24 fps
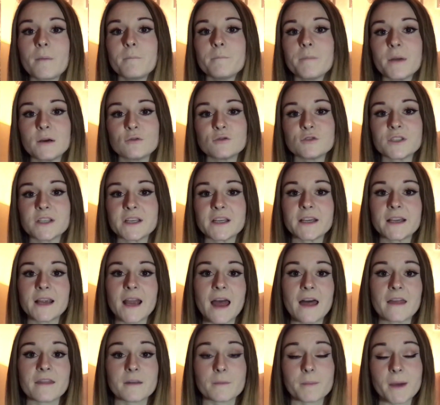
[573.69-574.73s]
building
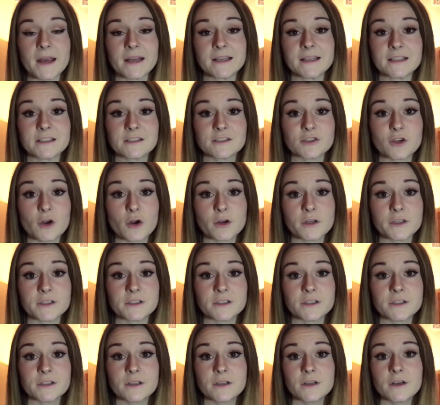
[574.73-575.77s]
and the painting side